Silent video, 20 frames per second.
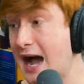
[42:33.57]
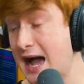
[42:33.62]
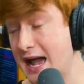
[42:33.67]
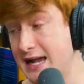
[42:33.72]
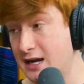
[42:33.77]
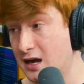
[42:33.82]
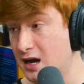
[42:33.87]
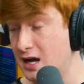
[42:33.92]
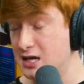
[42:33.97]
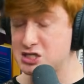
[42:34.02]

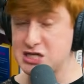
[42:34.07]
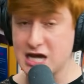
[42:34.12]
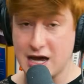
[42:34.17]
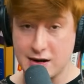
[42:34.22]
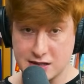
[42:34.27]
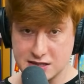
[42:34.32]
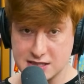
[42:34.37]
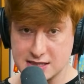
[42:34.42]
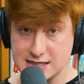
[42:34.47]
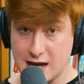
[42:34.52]
icon.
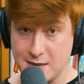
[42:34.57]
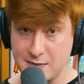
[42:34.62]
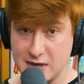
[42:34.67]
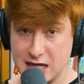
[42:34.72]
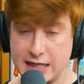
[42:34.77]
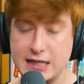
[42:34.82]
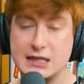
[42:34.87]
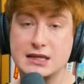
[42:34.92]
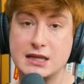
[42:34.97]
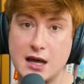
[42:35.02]
Shout out to
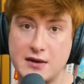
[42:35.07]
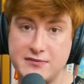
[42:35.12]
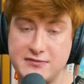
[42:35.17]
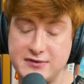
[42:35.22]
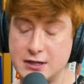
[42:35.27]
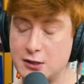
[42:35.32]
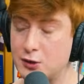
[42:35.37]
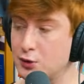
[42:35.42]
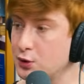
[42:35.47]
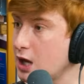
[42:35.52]
Dominique, love
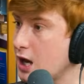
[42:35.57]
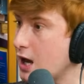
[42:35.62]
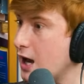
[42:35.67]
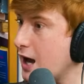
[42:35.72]
you.